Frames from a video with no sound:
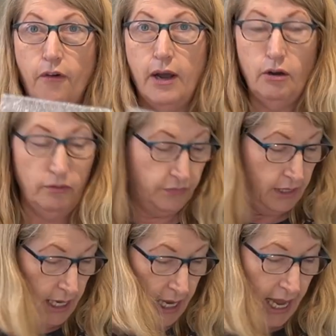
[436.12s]
foil,
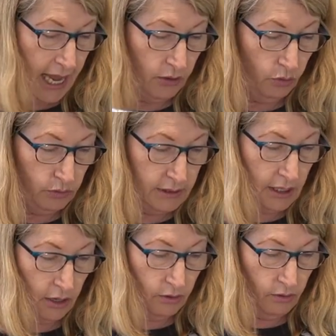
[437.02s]
and
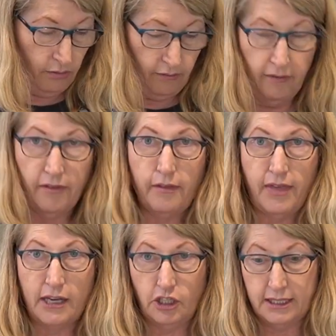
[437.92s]
also
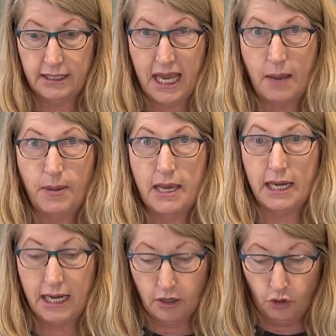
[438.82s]
than just keeping
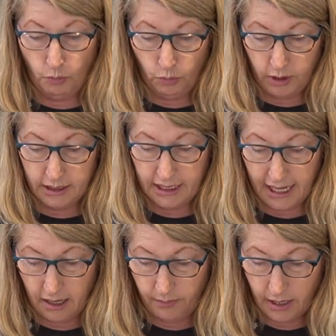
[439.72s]
it in a normal
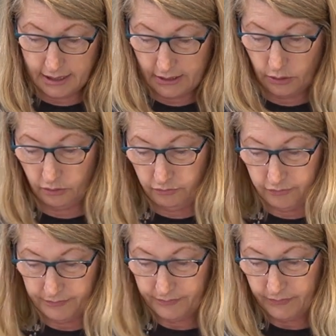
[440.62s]
container by itself.
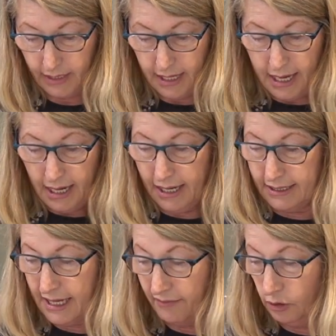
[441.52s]

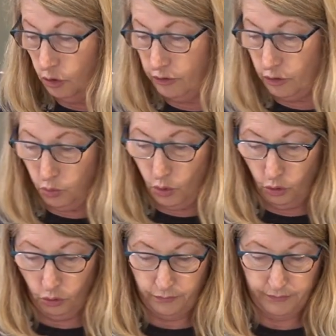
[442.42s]
Let's have a look at the
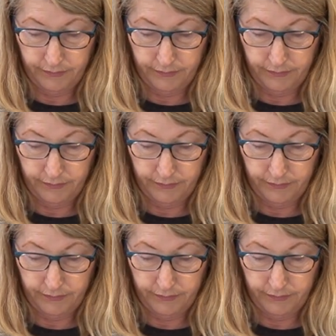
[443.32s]
wool.